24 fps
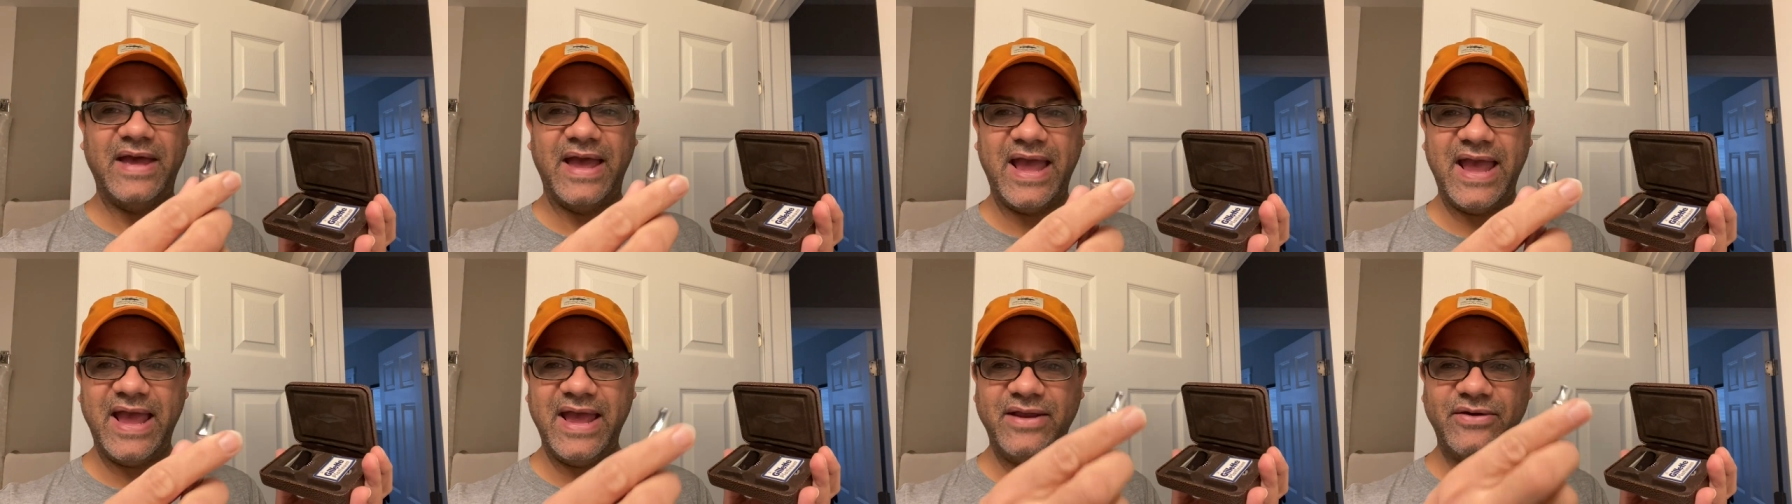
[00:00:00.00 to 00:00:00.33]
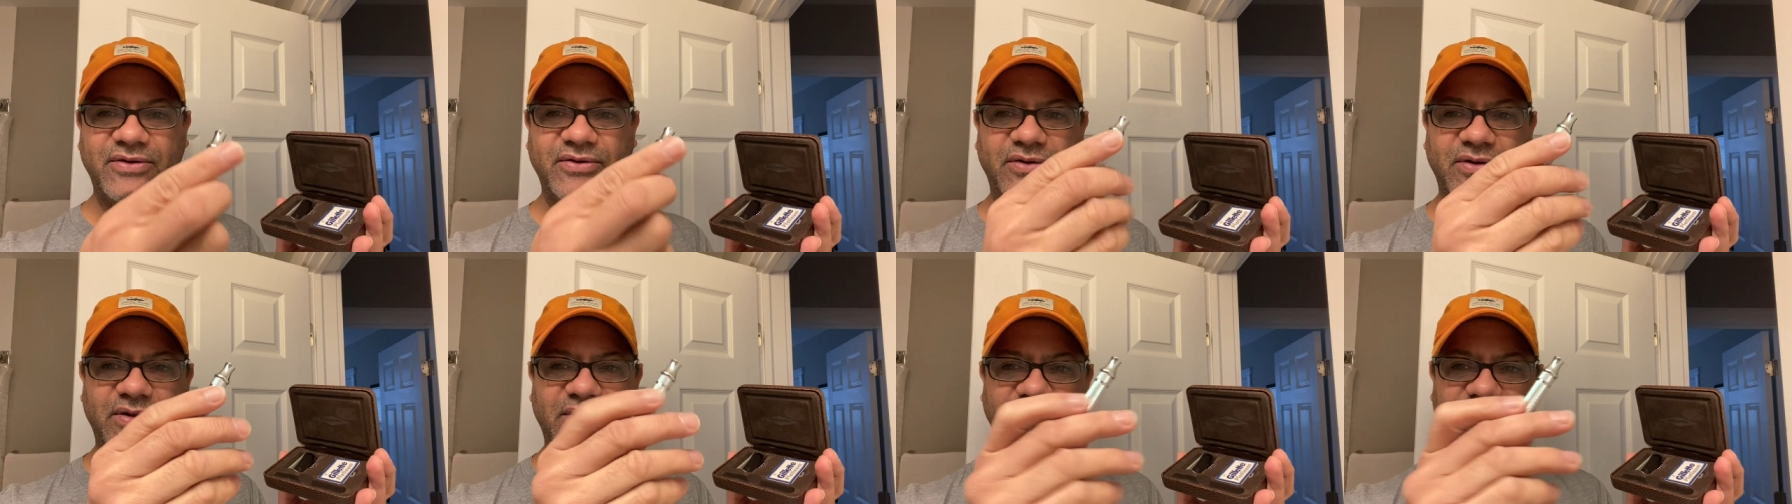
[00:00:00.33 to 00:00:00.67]

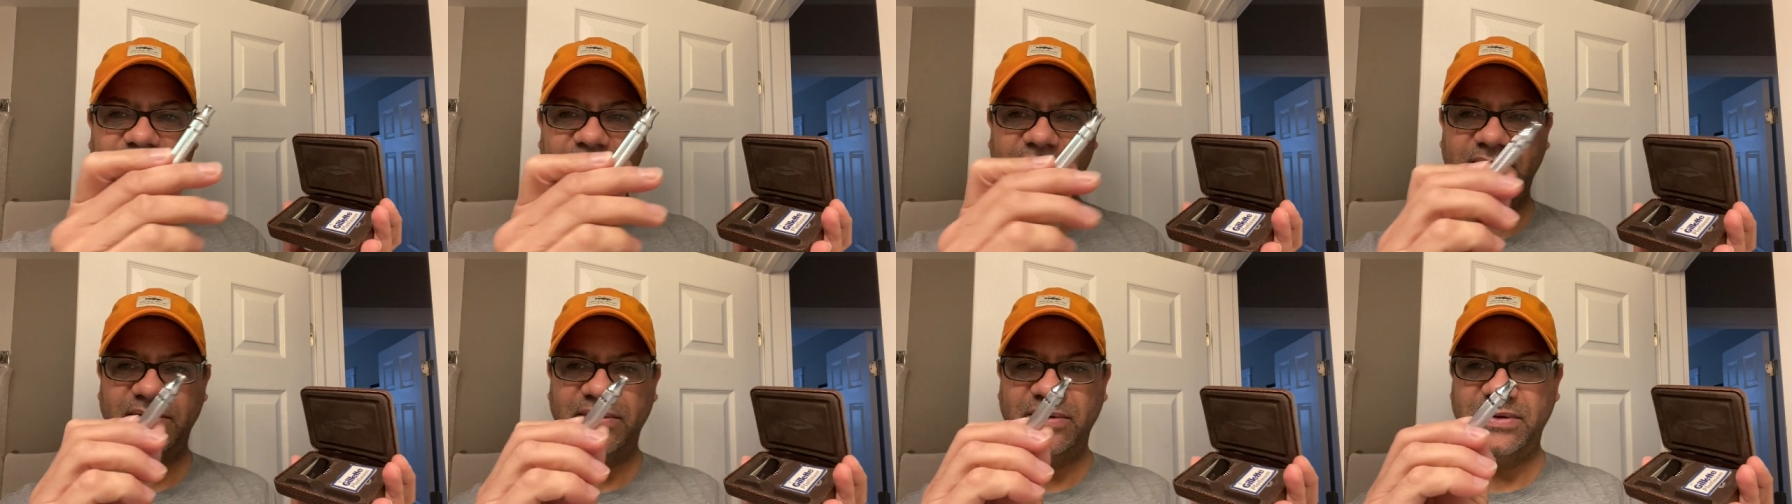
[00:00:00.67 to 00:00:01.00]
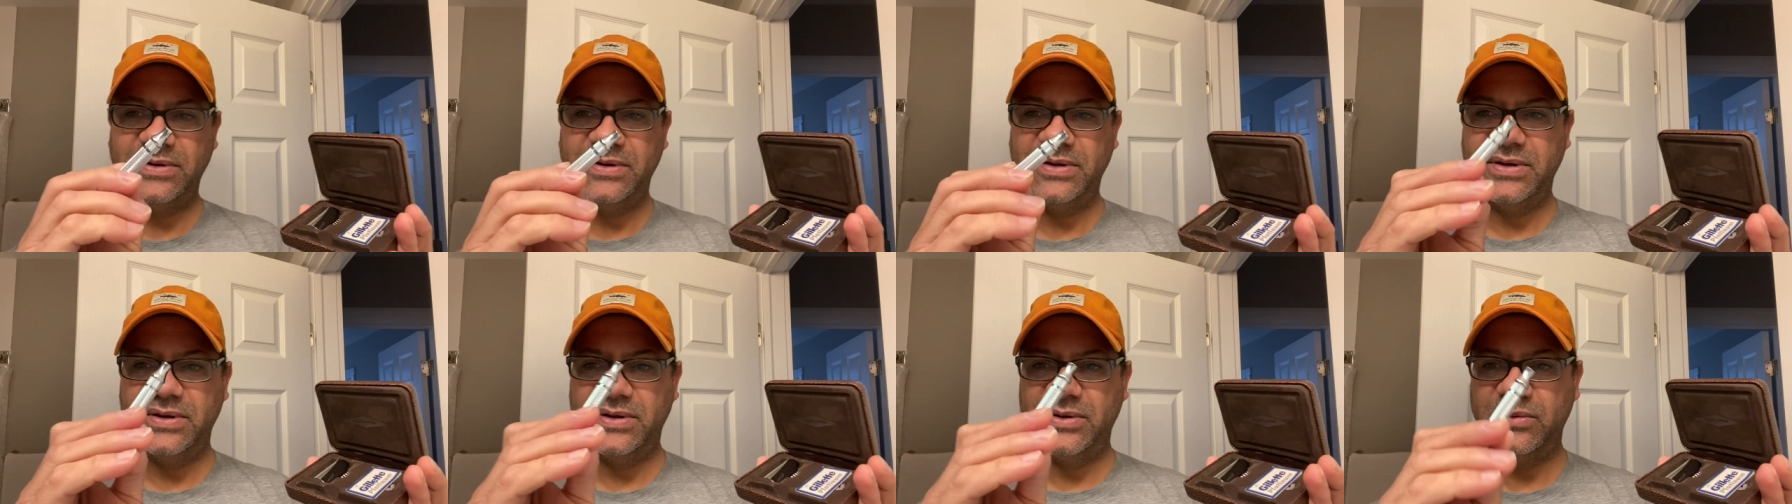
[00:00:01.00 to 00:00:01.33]
handle,
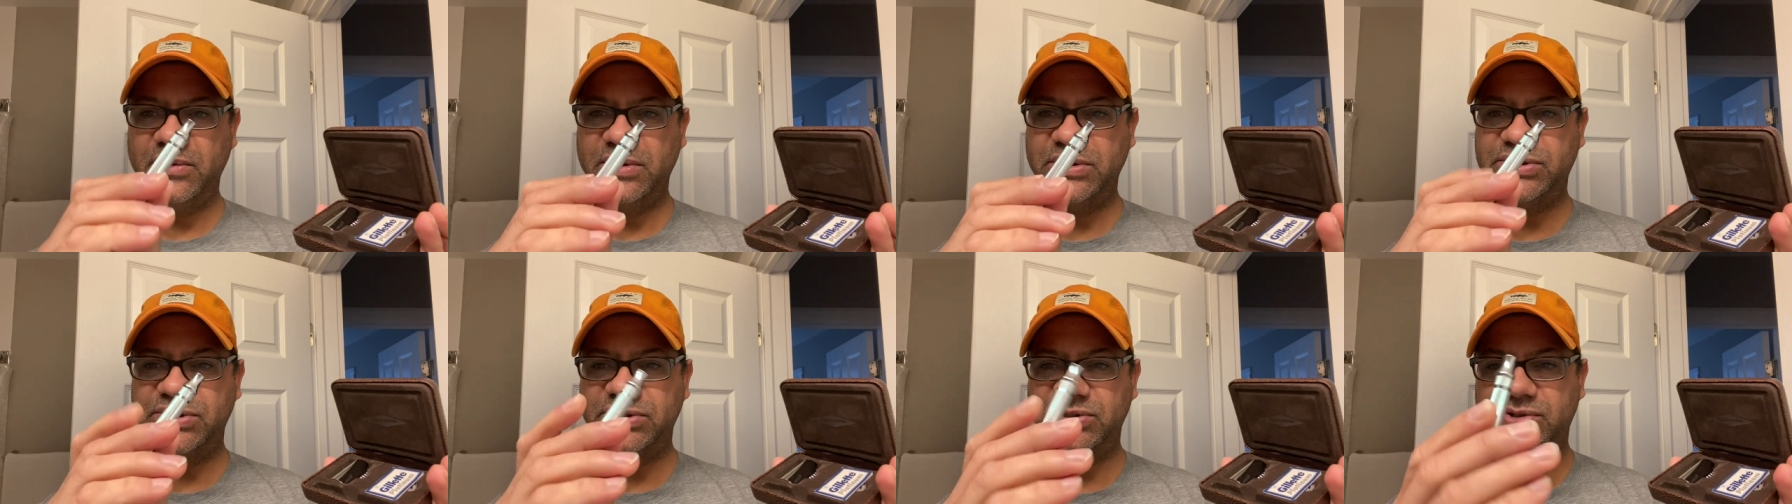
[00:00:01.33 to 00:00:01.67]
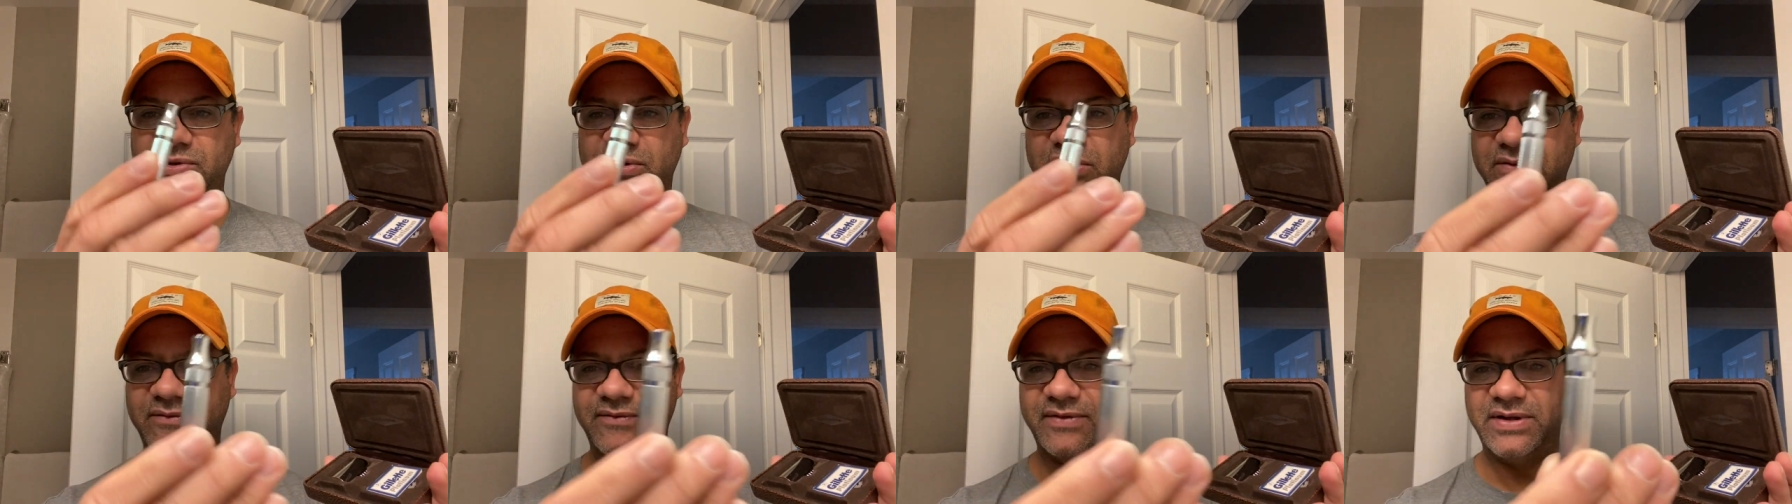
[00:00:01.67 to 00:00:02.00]
which is
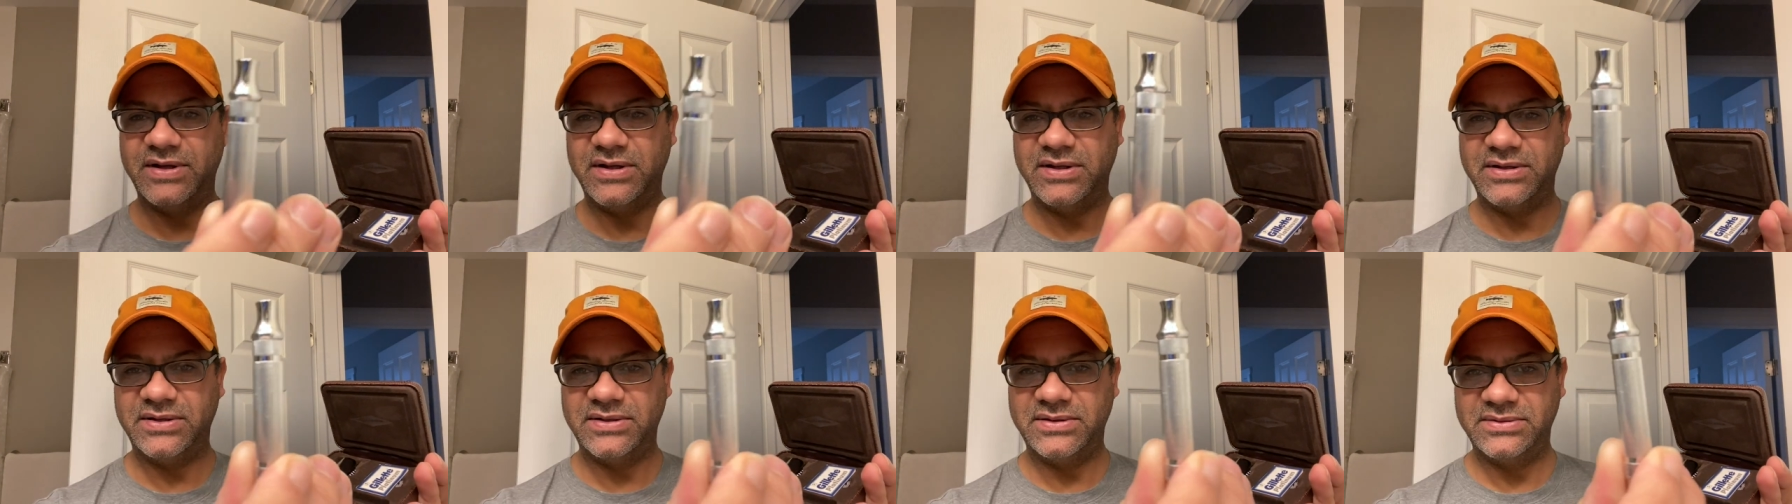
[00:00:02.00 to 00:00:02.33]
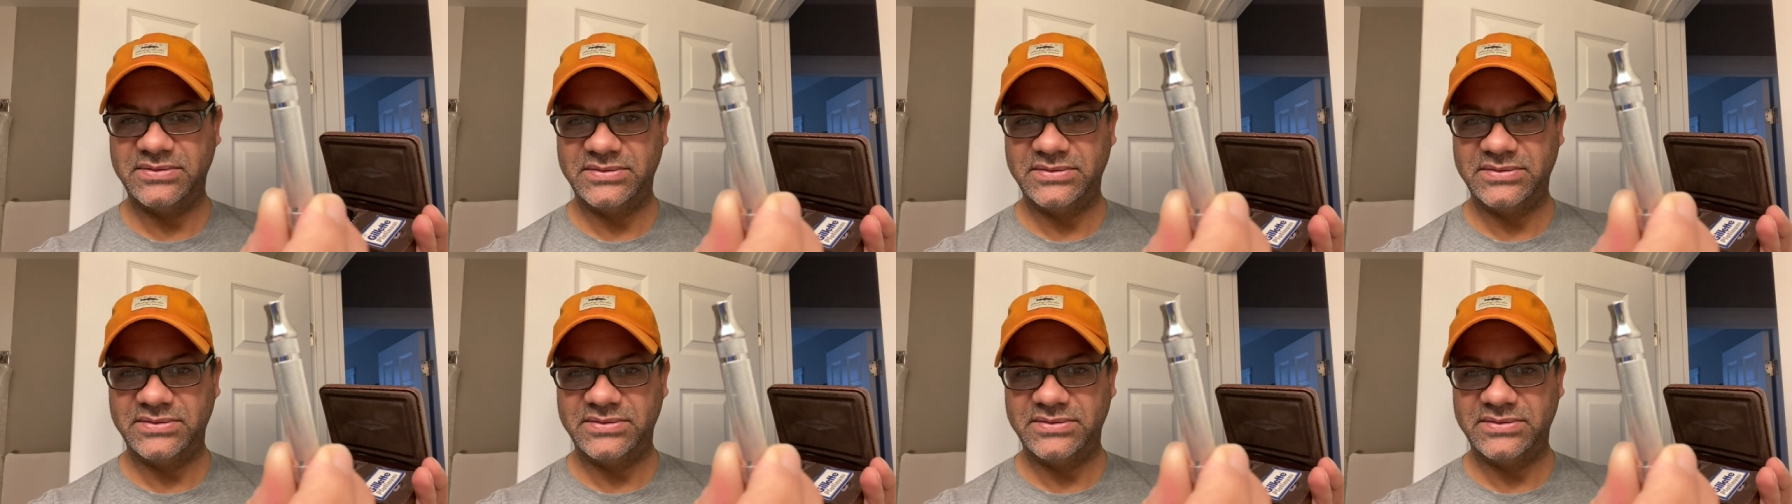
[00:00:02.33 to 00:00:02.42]
sort of a